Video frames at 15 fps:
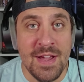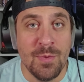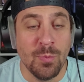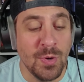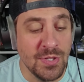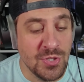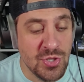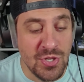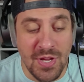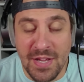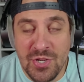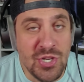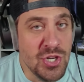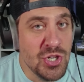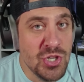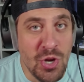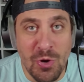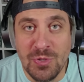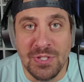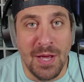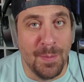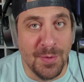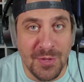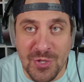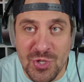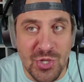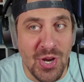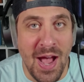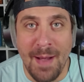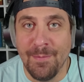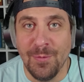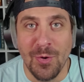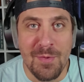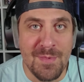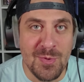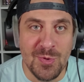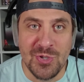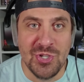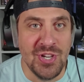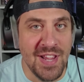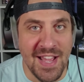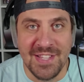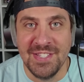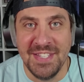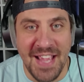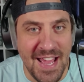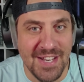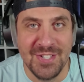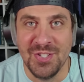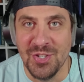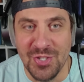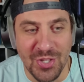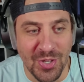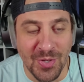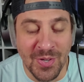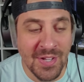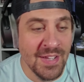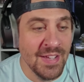once she shows up in the shop for me, which she has yet to do.